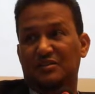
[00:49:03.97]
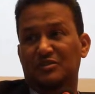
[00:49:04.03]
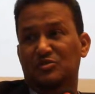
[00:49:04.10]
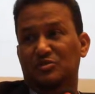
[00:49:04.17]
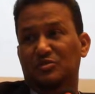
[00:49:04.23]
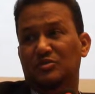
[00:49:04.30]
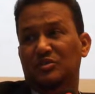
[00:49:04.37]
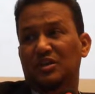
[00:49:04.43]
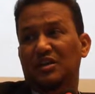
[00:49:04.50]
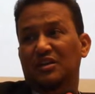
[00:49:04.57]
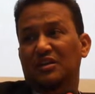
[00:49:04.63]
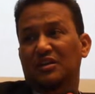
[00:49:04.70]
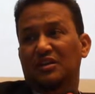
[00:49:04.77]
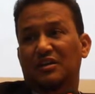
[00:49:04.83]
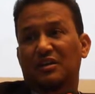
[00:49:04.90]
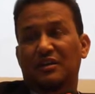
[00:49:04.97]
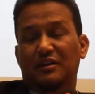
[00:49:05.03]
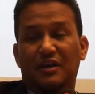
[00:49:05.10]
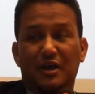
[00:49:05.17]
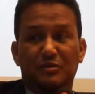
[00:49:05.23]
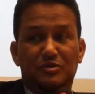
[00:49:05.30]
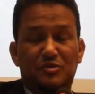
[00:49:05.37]
into
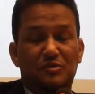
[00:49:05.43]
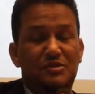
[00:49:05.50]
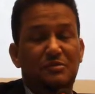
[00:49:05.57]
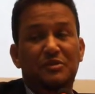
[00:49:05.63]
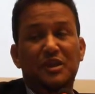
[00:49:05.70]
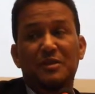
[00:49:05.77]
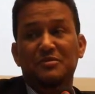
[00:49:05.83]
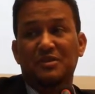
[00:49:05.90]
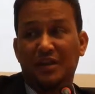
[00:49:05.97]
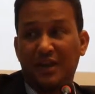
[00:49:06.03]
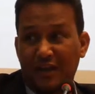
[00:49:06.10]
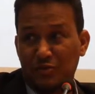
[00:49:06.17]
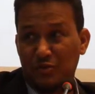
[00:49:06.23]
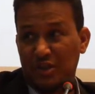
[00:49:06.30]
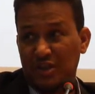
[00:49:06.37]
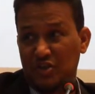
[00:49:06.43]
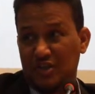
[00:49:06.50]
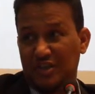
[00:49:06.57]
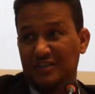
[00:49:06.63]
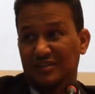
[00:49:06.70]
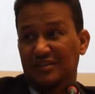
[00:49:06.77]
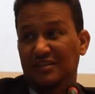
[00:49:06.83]
account. So sometimes graduation and